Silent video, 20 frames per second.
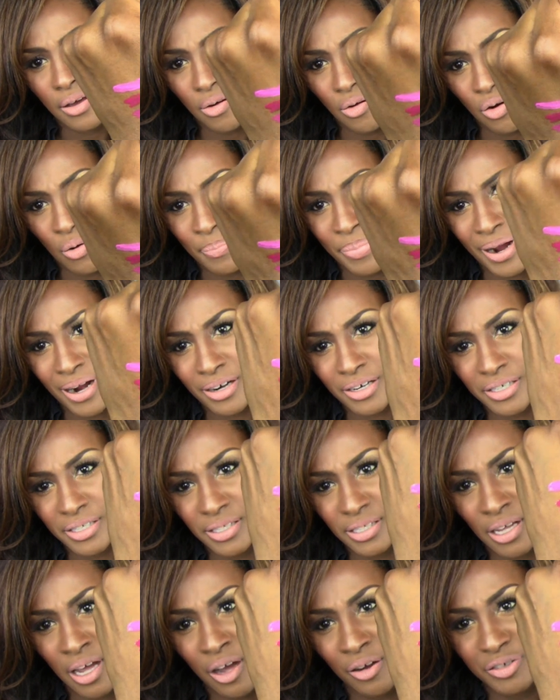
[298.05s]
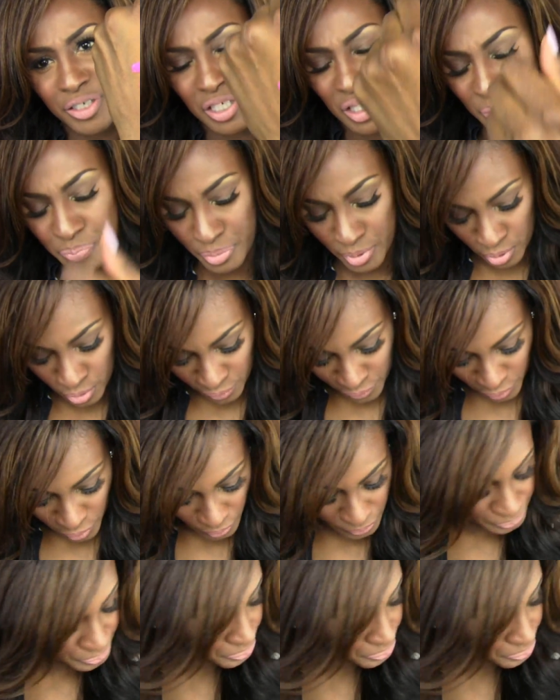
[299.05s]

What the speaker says: Or by herself, she's beautiful.